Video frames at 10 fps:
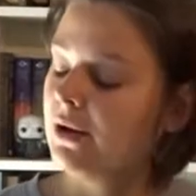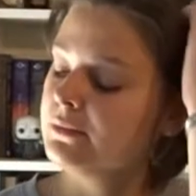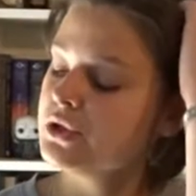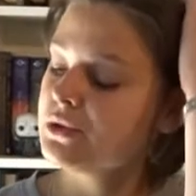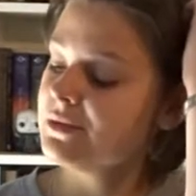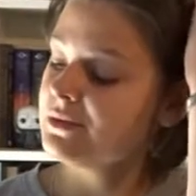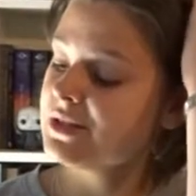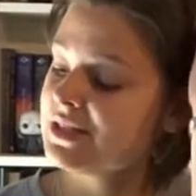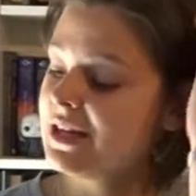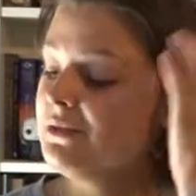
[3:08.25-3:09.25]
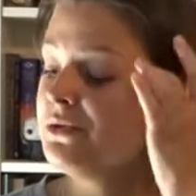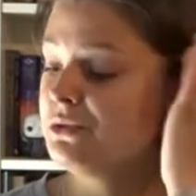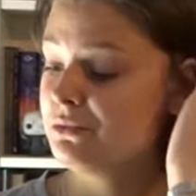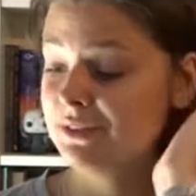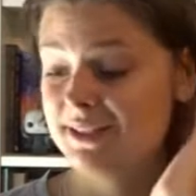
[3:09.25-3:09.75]
So it sounds
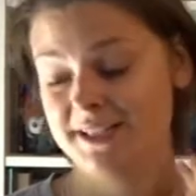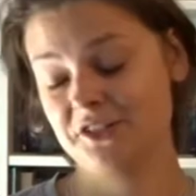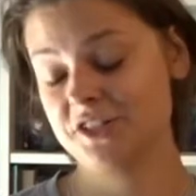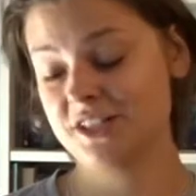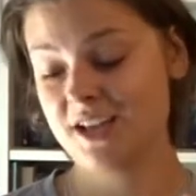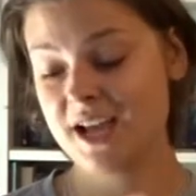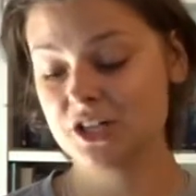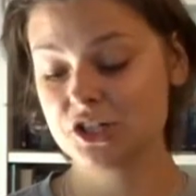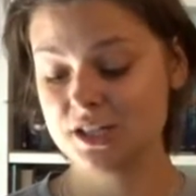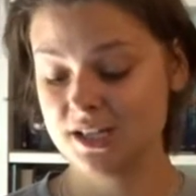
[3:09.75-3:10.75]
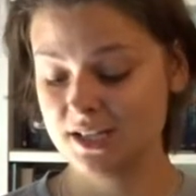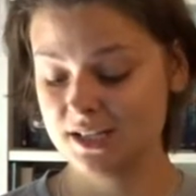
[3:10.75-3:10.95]
really interesting actually.